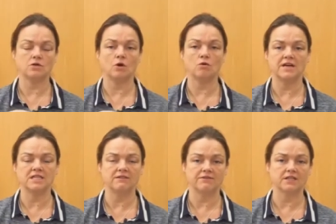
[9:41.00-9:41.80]
not
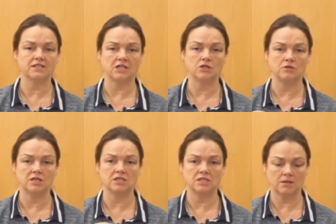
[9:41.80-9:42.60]
already filled in, you
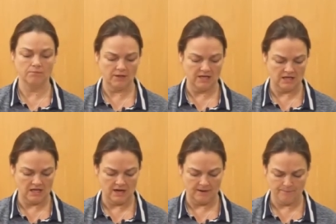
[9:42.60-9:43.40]
need to complete
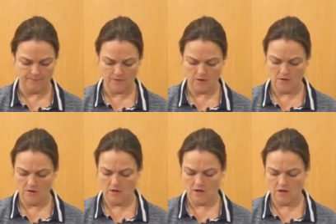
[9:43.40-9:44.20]
that.
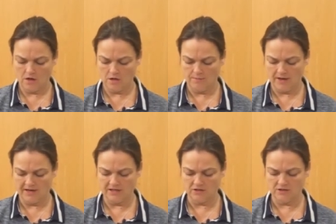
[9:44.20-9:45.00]

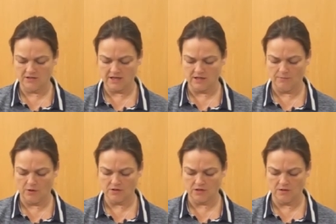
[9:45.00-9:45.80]
And it does say at the
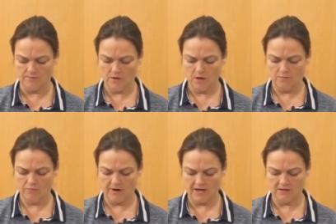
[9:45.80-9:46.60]
bottom,
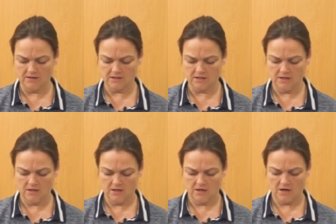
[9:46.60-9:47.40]
print
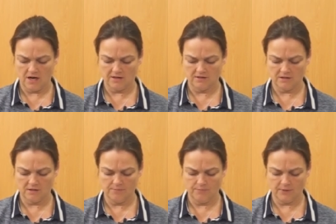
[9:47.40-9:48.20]
and
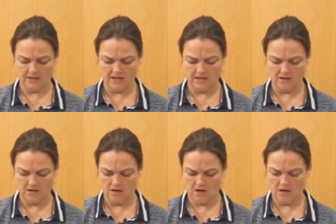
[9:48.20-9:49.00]
complete
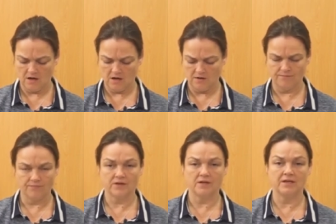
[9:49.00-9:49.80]
the
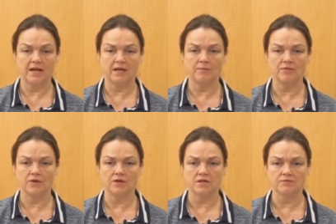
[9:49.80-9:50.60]
name of the
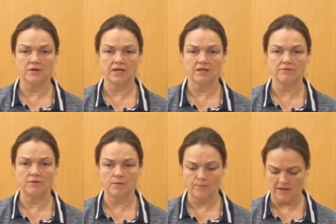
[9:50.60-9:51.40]
nurse filling in the
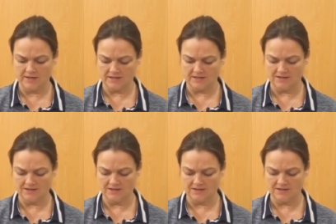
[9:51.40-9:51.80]
fluid balance and